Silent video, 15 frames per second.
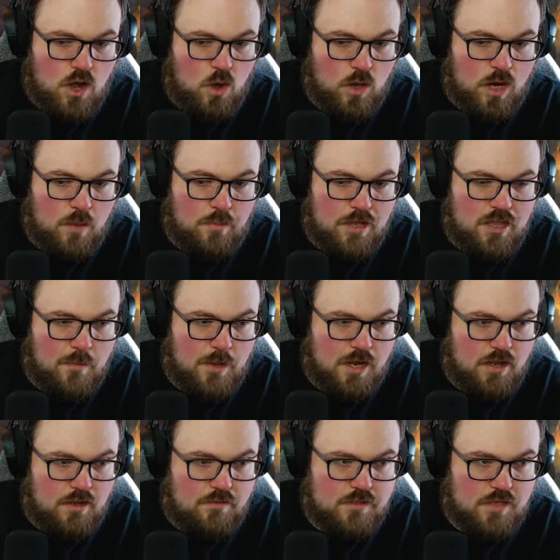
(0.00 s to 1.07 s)
Oh, when I played them
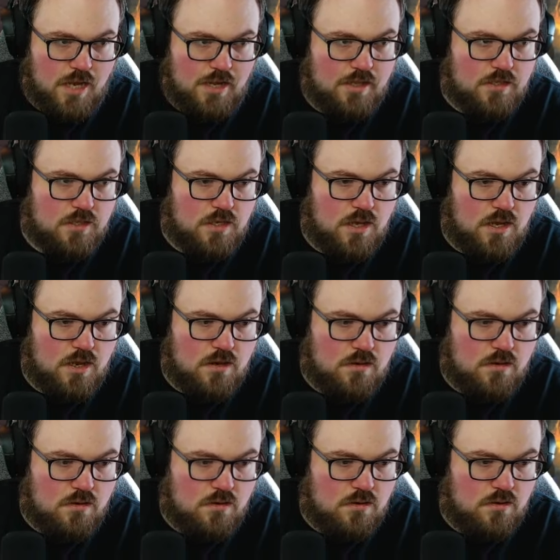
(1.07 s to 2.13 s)
on elves, I didn't see
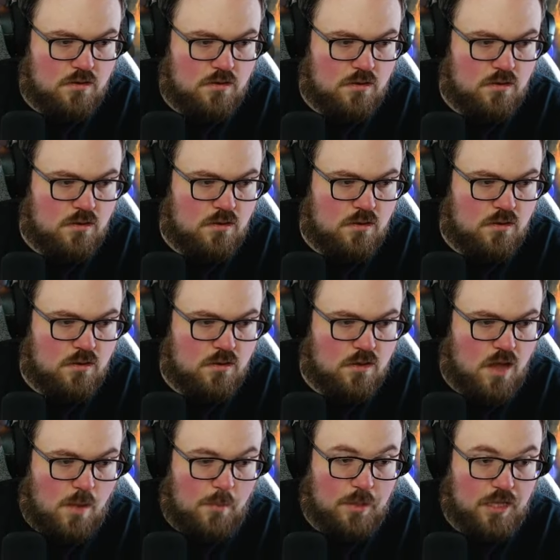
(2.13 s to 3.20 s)
it.
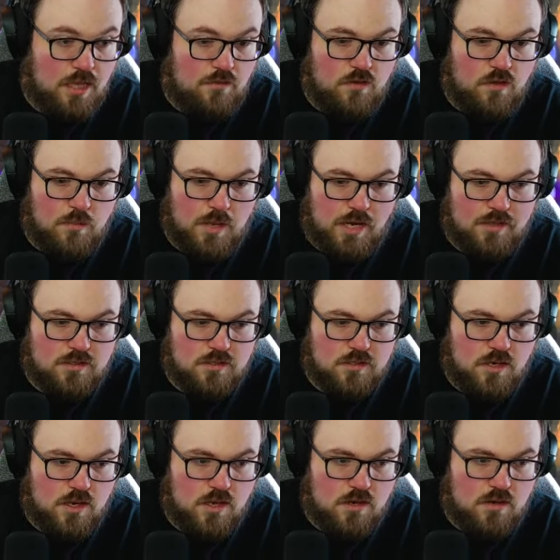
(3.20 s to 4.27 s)
I believe you, but I didn't
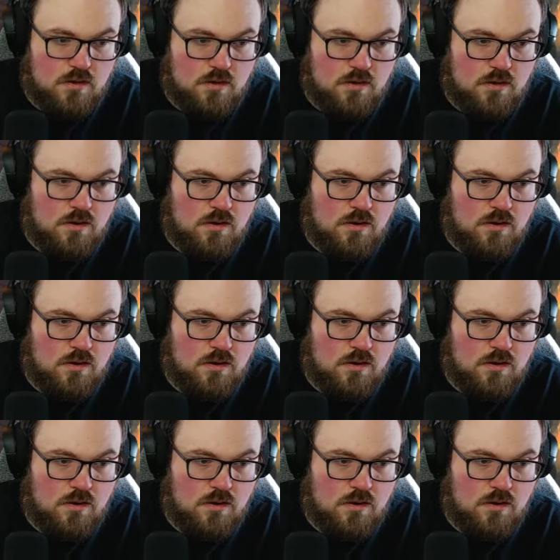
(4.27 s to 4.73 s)
see it.